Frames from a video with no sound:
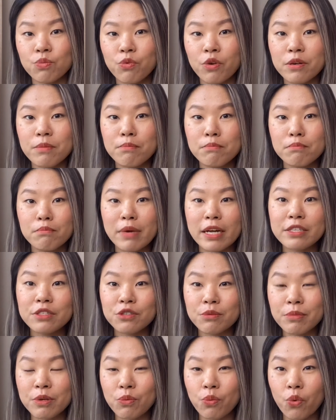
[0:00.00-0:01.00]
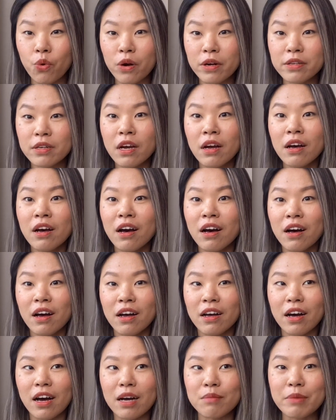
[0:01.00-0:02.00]
weren't meant to be worn
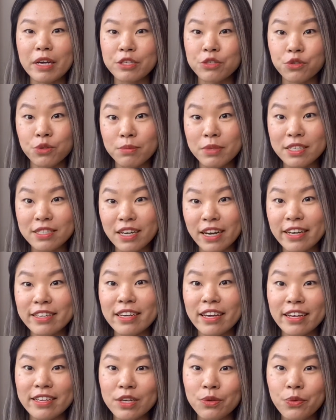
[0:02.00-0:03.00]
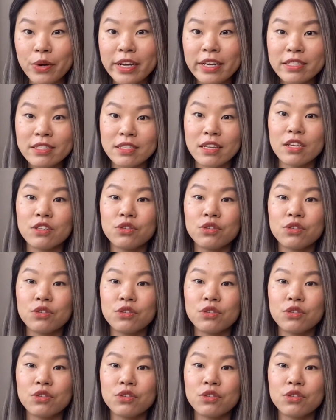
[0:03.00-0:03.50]
extremely tight anyways.